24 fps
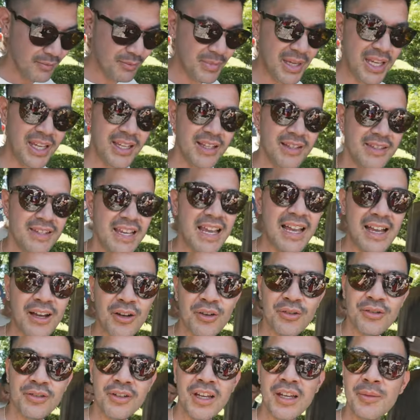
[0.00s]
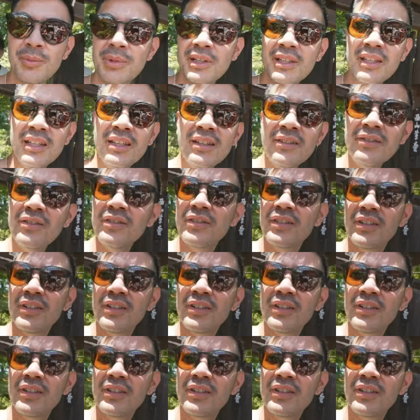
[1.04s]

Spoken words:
main town, I believe.